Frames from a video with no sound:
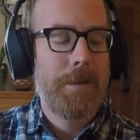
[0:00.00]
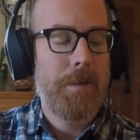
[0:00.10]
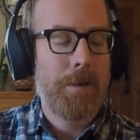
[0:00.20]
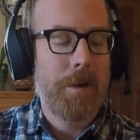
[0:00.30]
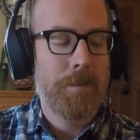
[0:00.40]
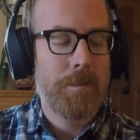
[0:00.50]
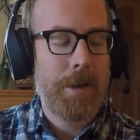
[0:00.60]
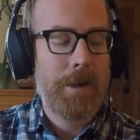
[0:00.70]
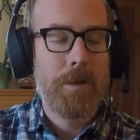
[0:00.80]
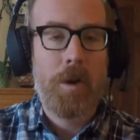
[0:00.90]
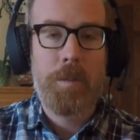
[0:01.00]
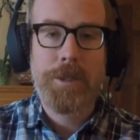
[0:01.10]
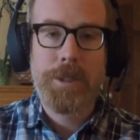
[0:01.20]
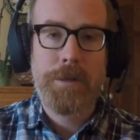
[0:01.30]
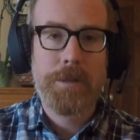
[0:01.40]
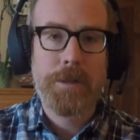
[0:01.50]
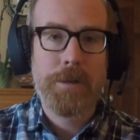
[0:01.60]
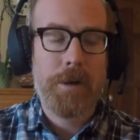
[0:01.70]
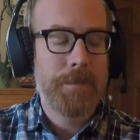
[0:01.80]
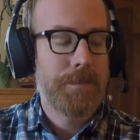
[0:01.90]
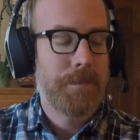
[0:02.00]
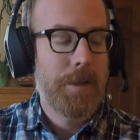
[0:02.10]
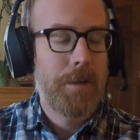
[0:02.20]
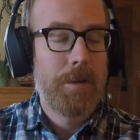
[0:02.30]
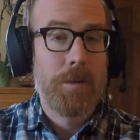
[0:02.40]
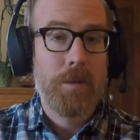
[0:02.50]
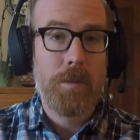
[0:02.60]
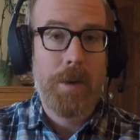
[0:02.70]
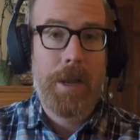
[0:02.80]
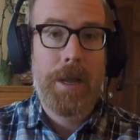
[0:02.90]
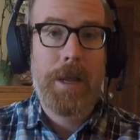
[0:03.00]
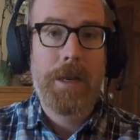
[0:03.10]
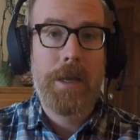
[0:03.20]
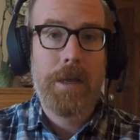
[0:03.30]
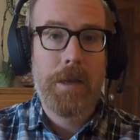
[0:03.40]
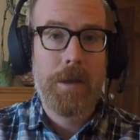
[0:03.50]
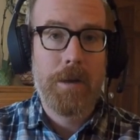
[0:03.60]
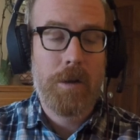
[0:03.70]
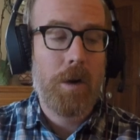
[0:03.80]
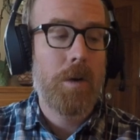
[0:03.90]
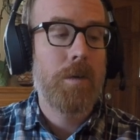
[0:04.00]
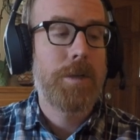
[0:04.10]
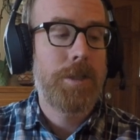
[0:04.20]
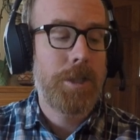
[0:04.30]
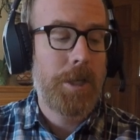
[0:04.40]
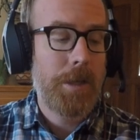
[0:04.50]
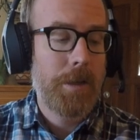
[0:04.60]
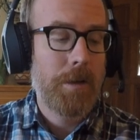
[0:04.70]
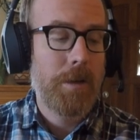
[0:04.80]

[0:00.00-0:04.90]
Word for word: Here we go. Ready? Open G's to start. Ready, go. G.